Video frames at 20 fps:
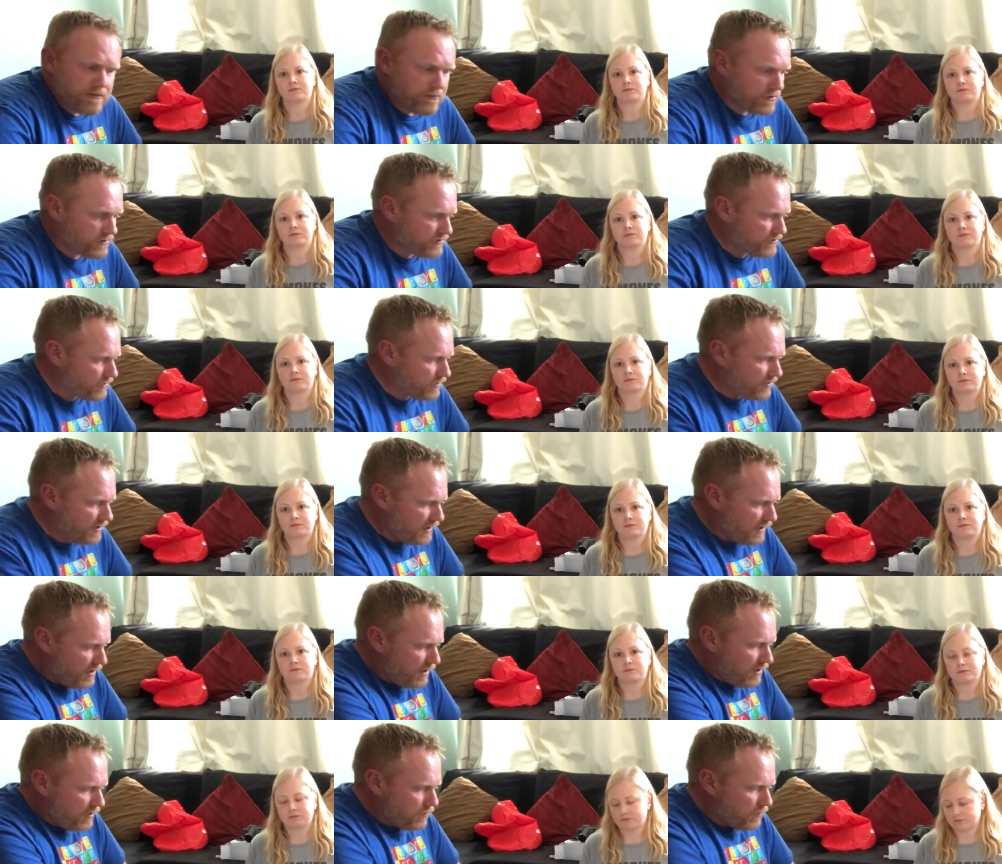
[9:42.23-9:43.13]
Speaker 1: demo. So
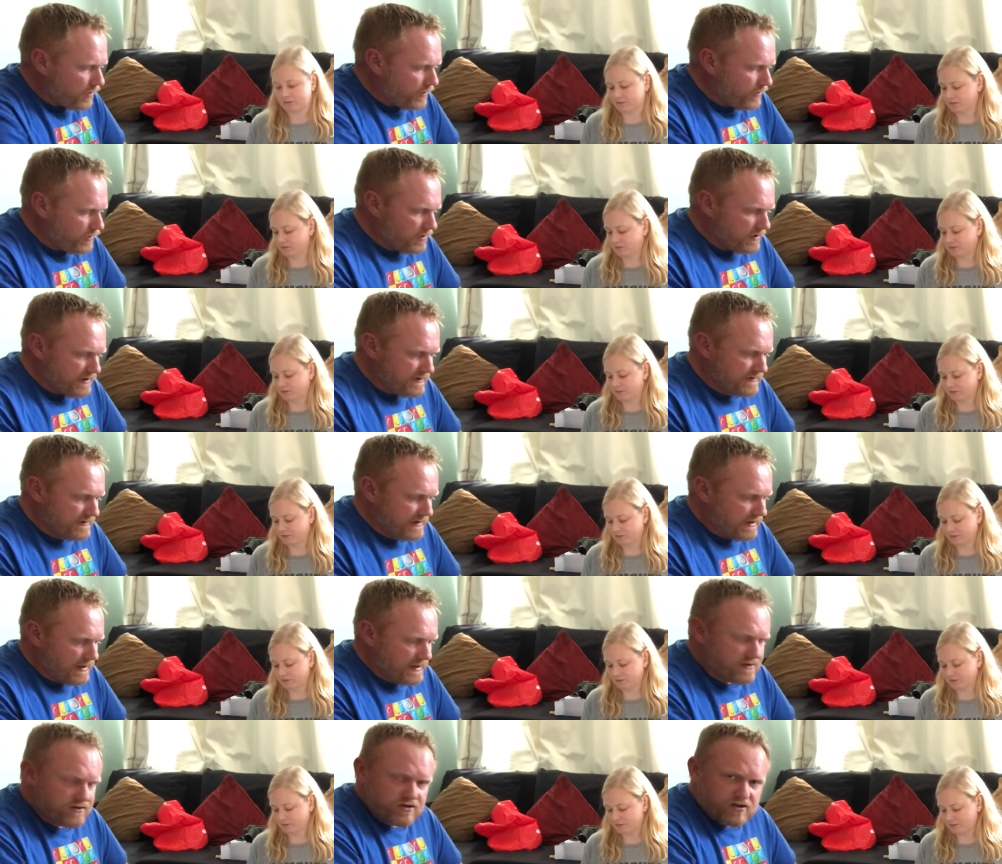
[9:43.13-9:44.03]
what you're going to
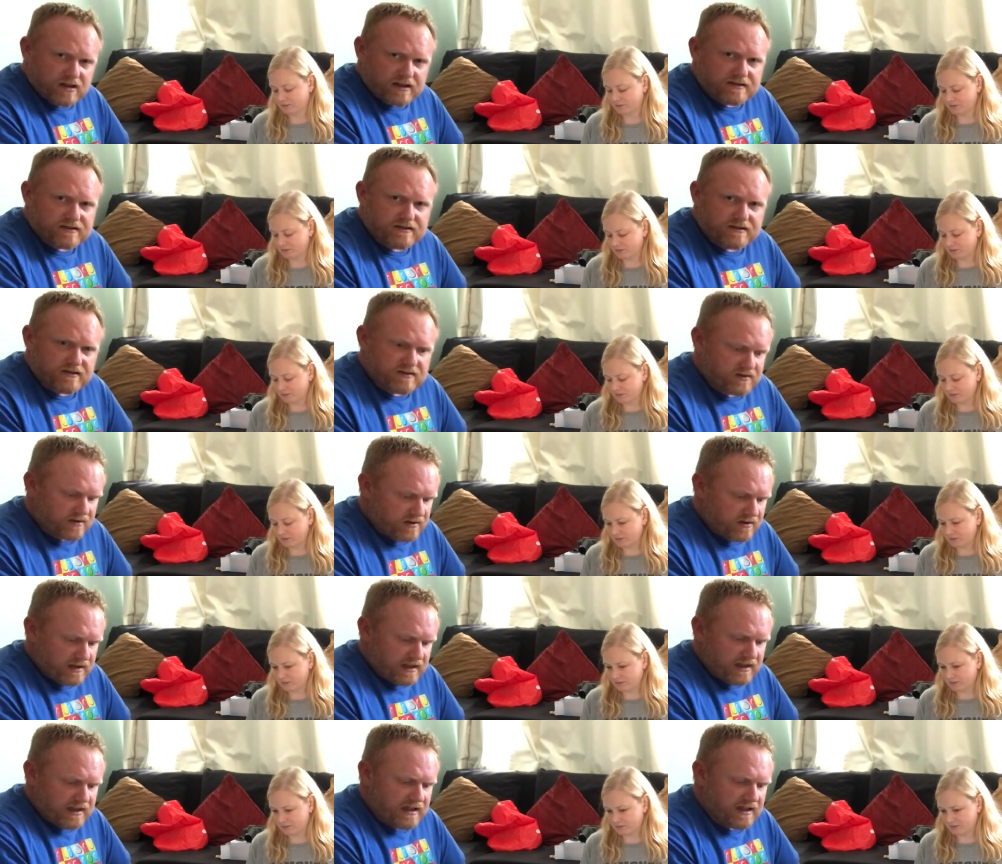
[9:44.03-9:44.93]
see is
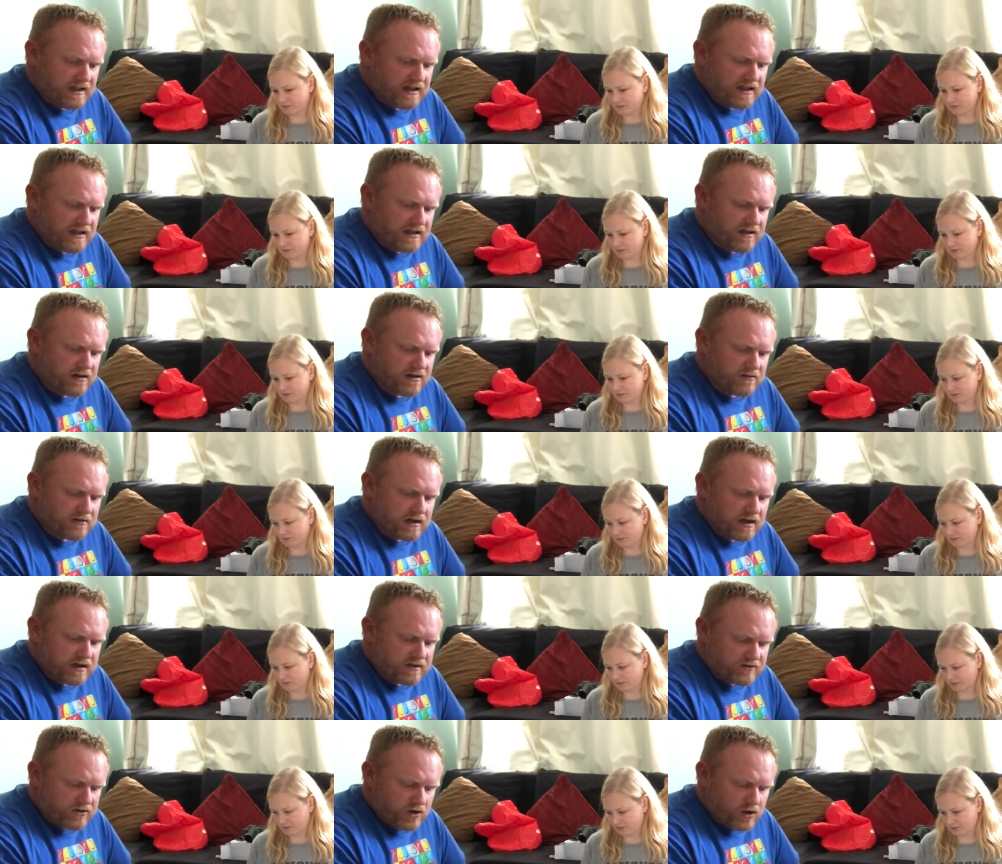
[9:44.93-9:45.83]
just the
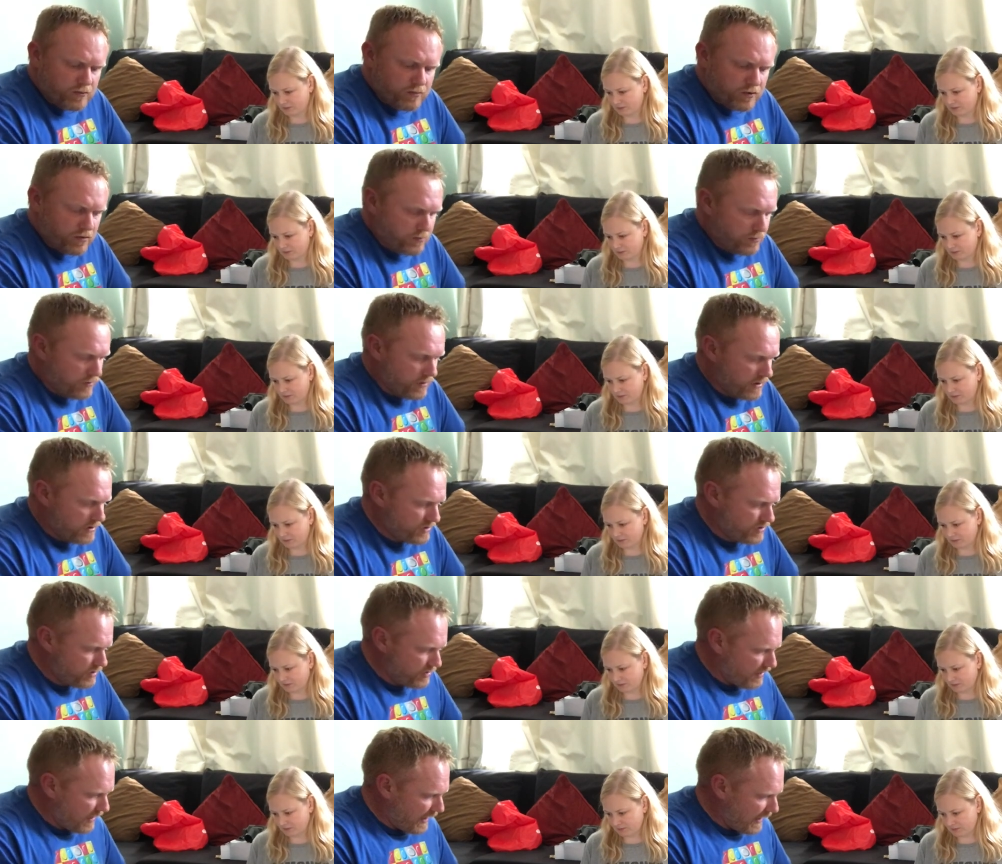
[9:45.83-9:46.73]
uh, turbo
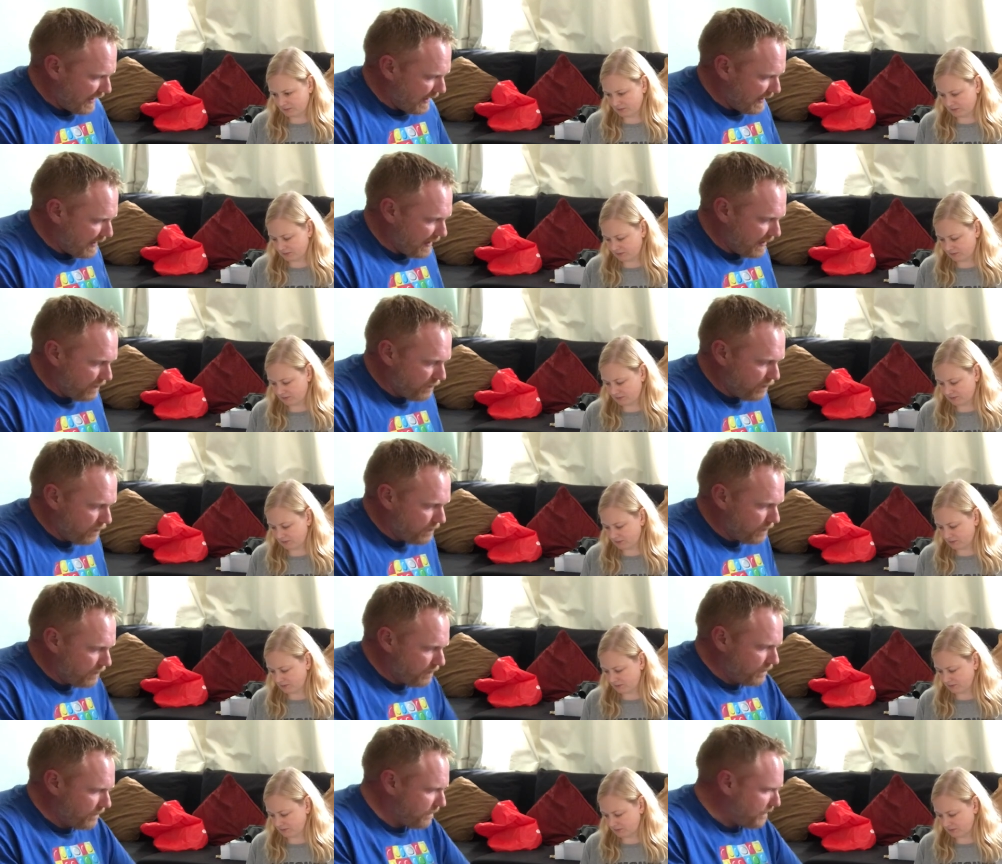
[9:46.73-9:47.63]
brush
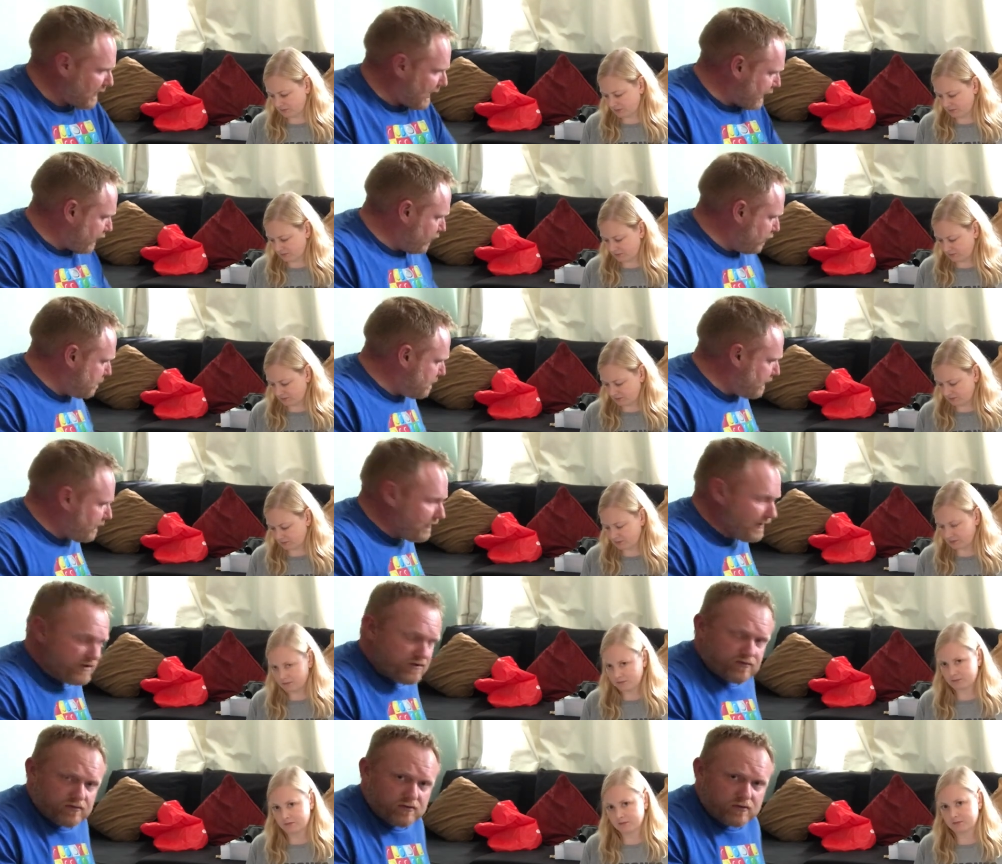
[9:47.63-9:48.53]
um,
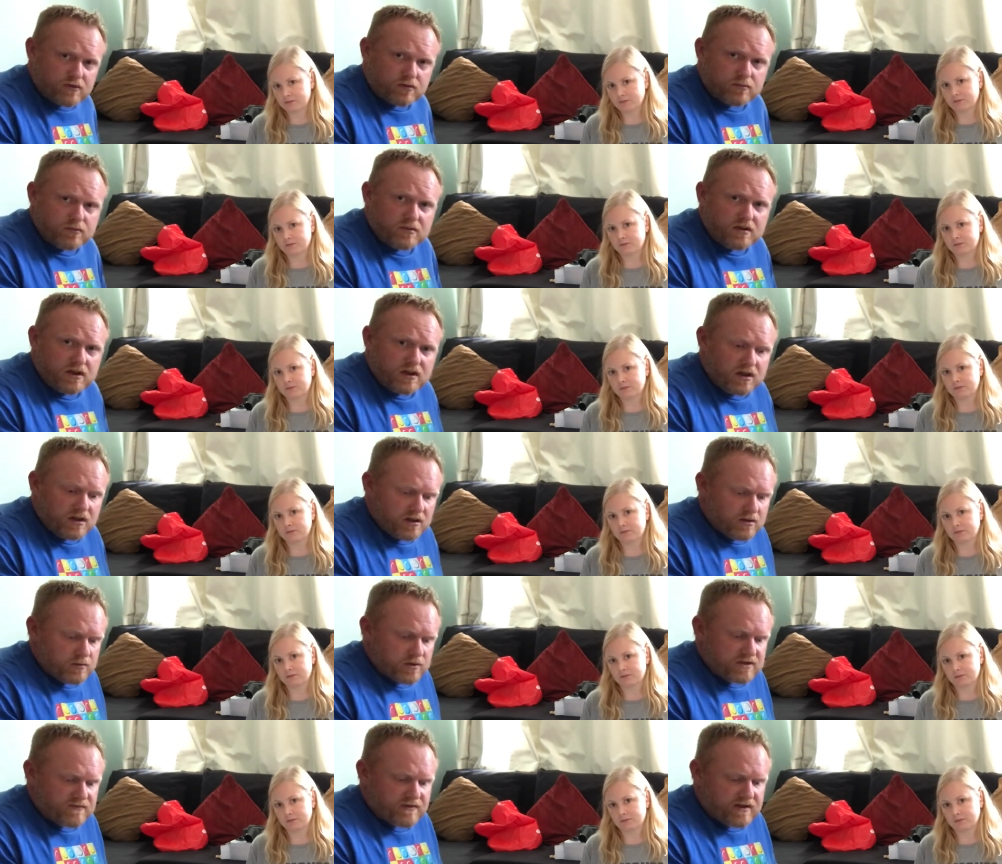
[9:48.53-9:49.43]
in this room,
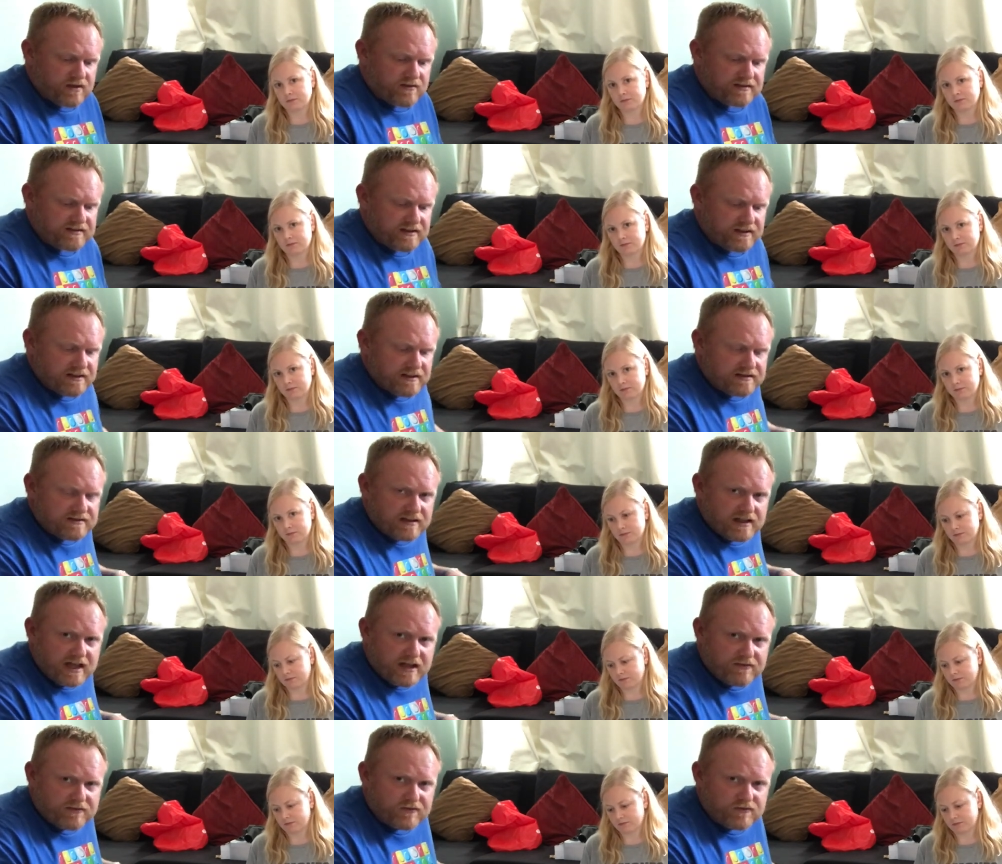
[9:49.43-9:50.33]
which Verity has
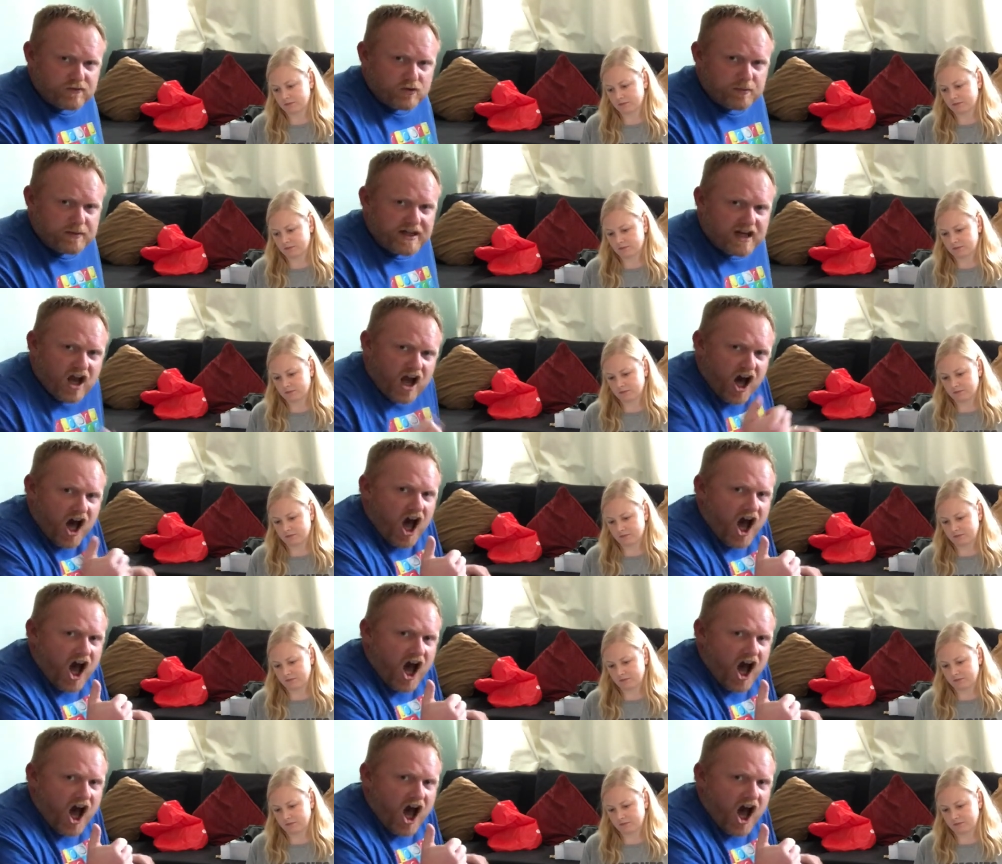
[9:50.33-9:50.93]
left for me.